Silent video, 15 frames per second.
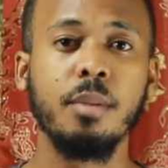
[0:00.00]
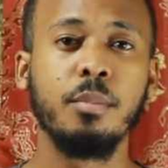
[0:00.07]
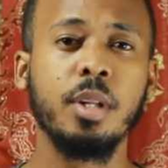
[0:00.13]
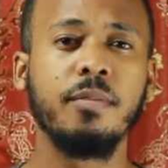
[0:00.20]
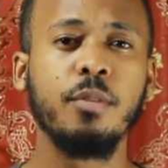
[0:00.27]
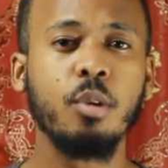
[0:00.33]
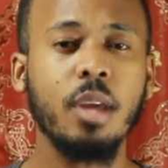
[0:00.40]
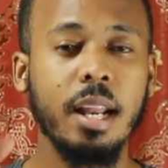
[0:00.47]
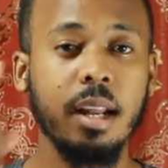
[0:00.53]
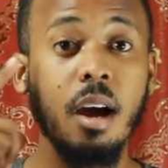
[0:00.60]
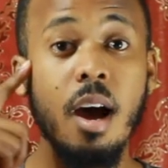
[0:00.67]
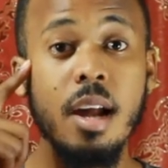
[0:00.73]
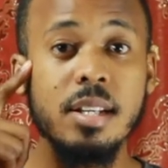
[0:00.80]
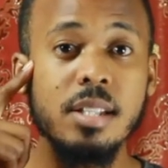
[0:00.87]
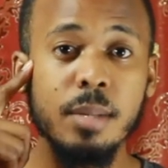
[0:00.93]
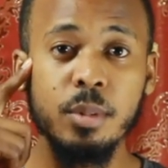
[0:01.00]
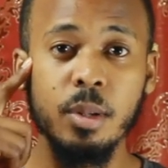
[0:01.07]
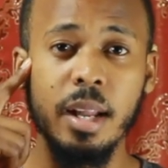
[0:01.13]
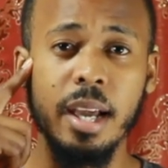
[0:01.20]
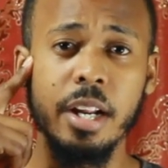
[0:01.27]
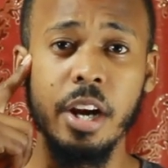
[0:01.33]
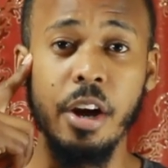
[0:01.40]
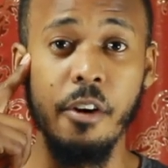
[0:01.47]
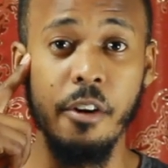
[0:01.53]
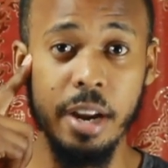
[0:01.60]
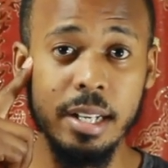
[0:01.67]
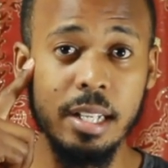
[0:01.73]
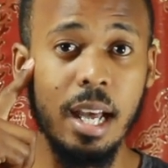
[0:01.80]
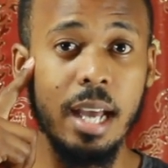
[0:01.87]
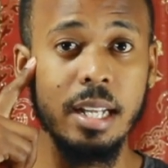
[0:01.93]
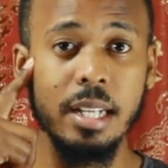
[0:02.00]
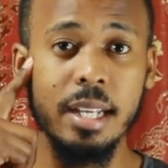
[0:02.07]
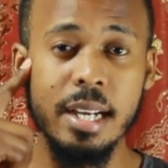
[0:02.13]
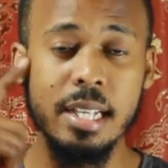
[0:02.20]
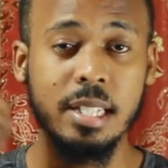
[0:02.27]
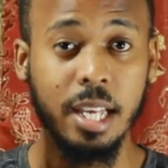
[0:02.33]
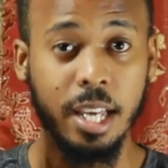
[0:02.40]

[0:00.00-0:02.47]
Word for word: but if you can conceptualize great ideas